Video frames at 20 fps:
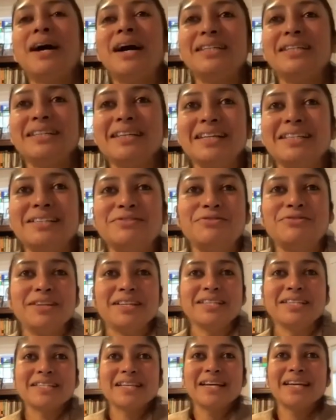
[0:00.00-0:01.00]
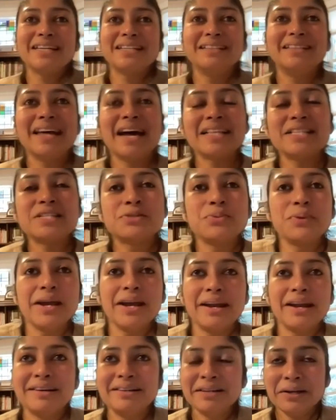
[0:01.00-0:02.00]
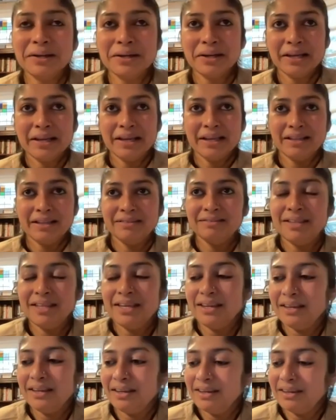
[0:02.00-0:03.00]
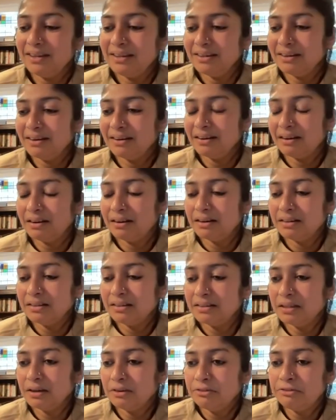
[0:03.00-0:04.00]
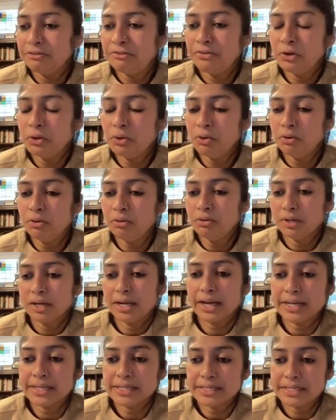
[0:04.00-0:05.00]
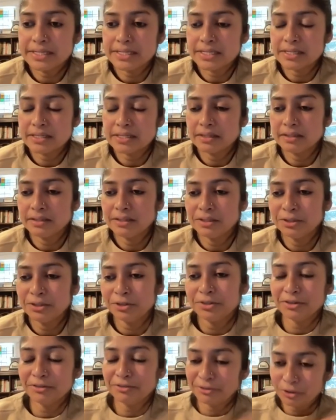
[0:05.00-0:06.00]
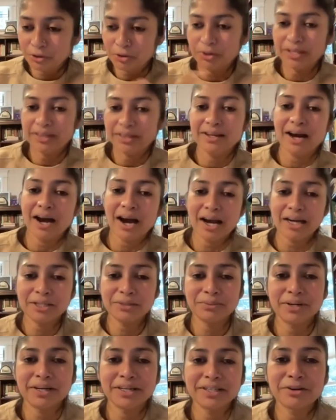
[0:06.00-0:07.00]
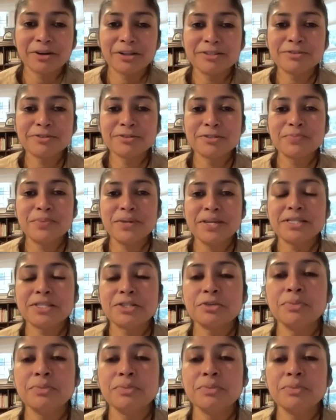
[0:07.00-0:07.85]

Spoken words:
art, it feels like that's where the flow has, you know, the flow in the artwork also speaks